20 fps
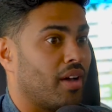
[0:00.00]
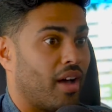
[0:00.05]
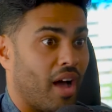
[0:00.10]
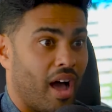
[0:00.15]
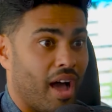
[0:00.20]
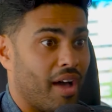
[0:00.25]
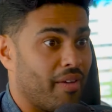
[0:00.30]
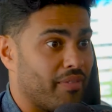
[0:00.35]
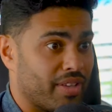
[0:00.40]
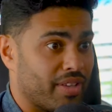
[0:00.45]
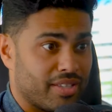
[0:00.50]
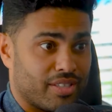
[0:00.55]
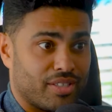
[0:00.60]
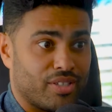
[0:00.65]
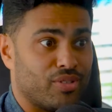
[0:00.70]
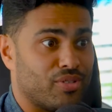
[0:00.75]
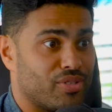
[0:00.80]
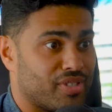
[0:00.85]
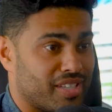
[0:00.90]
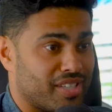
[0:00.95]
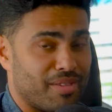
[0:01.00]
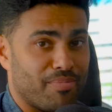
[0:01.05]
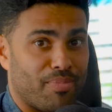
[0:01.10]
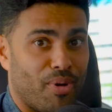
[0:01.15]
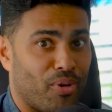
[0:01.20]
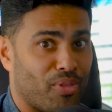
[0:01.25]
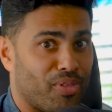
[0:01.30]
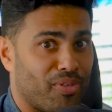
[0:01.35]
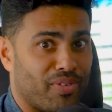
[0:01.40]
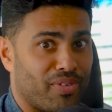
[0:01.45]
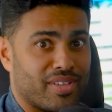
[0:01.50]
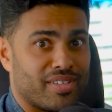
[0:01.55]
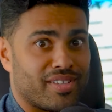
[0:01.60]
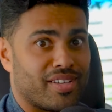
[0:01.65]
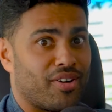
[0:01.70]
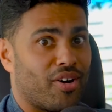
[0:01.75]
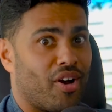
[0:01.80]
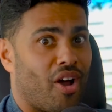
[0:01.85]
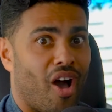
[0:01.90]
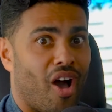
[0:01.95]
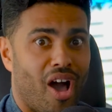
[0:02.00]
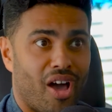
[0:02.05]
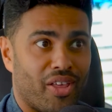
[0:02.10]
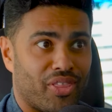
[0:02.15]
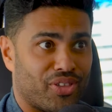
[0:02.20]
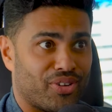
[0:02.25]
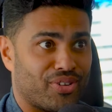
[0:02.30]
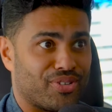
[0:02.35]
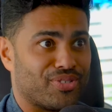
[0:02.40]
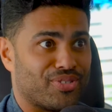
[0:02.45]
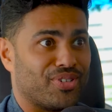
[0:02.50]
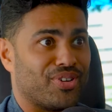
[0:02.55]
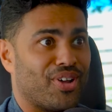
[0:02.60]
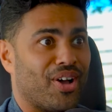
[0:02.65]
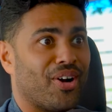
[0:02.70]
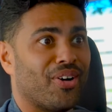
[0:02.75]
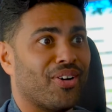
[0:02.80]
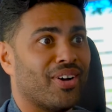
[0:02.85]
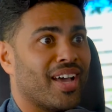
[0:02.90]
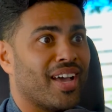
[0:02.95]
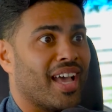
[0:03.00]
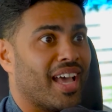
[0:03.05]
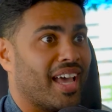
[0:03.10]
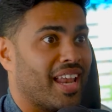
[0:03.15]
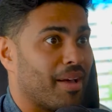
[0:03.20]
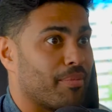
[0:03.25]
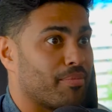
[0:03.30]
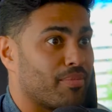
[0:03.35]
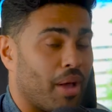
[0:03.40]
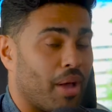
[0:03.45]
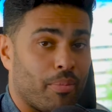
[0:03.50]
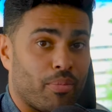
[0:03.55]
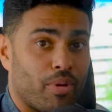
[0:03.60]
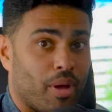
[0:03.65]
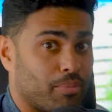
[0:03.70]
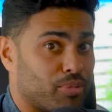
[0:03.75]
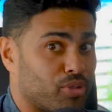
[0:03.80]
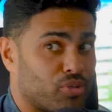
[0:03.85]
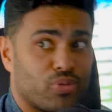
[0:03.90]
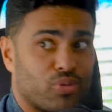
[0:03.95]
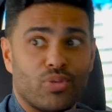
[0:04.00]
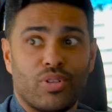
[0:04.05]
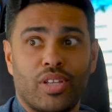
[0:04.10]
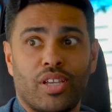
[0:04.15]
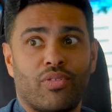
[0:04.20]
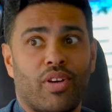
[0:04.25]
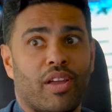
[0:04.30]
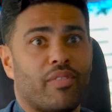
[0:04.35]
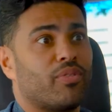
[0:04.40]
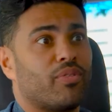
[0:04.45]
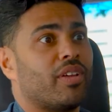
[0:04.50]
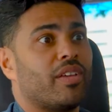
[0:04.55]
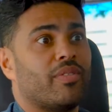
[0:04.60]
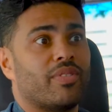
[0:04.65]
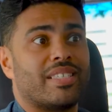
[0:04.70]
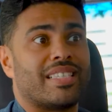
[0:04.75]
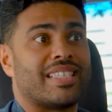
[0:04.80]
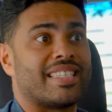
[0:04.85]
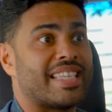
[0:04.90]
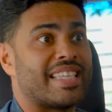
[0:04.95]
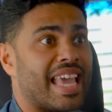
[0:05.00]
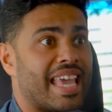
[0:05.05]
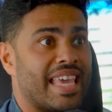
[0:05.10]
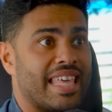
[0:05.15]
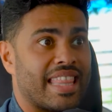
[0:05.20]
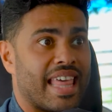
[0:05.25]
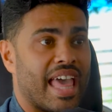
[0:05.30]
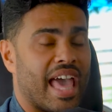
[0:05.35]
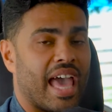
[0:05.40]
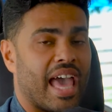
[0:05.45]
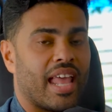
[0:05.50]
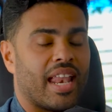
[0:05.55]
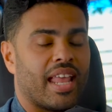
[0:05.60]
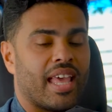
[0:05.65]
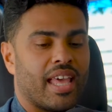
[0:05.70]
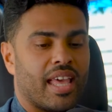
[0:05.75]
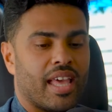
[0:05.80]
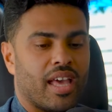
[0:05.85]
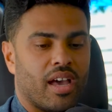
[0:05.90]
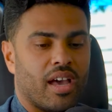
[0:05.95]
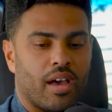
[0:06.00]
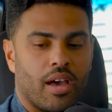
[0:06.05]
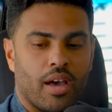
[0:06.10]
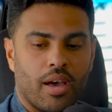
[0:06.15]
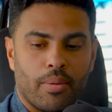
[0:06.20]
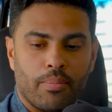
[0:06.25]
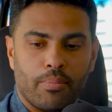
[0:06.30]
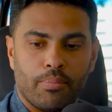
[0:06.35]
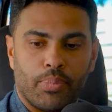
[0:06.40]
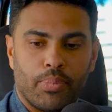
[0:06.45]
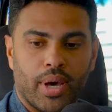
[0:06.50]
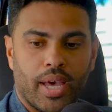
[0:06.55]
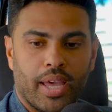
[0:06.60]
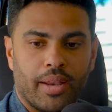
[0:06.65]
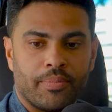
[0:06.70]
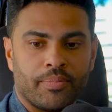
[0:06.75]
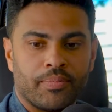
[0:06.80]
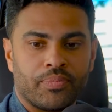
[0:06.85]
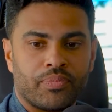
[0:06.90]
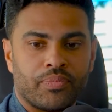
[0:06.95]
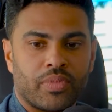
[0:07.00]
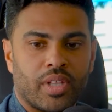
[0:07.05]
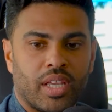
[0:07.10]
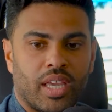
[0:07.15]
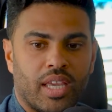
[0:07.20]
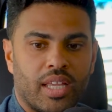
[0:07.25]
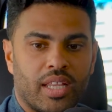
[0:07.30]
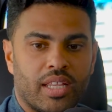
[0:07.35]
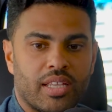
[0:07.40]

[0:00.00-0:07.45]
obviously, you see both of us here are authors, and I'm truly grateful to even say that. But it